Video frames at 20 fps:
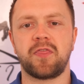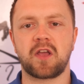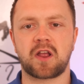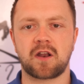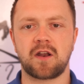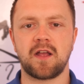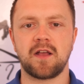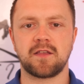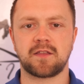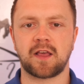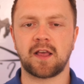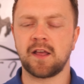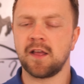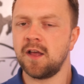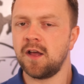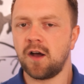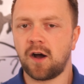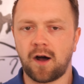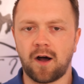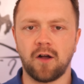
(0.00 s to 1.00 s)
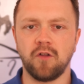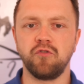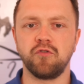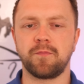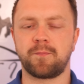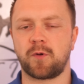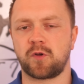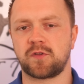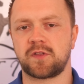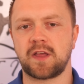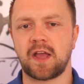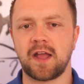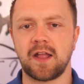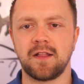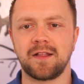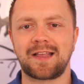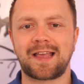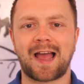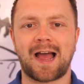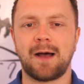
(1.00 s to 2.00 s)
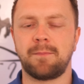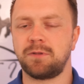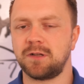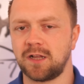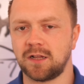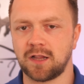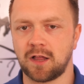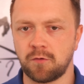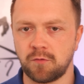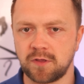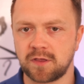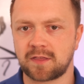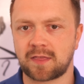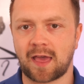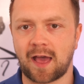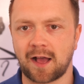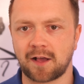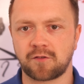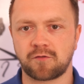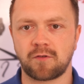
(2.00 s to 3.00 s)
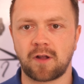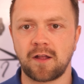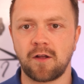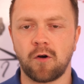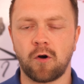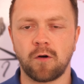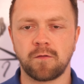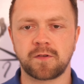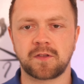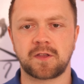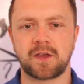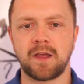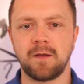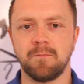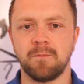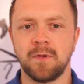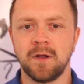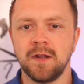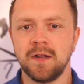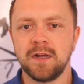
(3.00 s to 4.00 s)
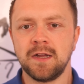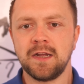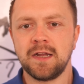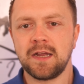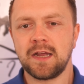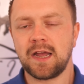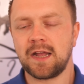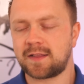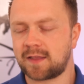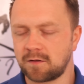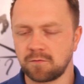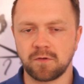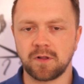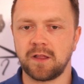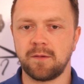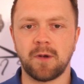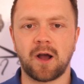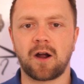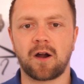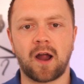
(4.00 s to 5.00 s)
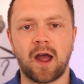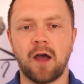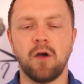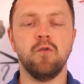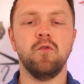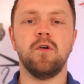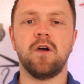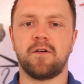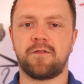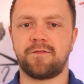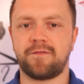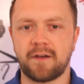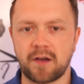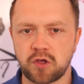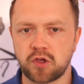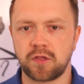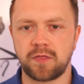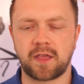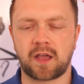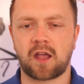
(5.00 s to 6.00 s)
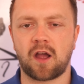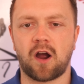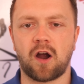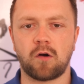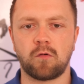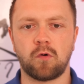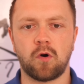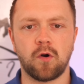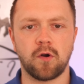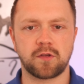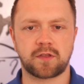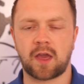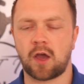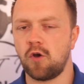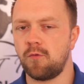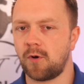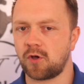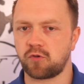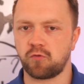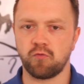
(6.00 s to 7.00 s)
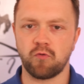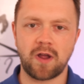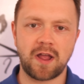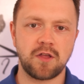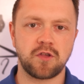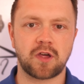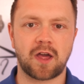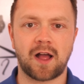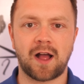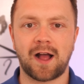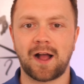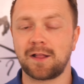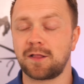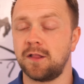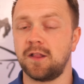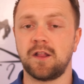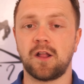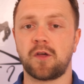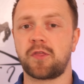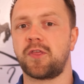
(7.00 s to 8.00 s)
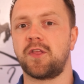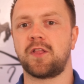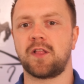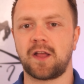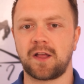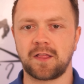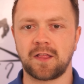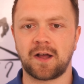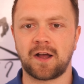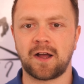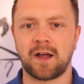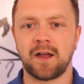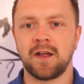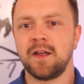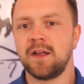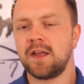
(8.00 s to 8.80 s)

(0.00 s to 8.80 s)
the crazy 100% capital allowance tax write-off scheme. It didn't really matter how efficient the car was, how much range it had, nothing like that.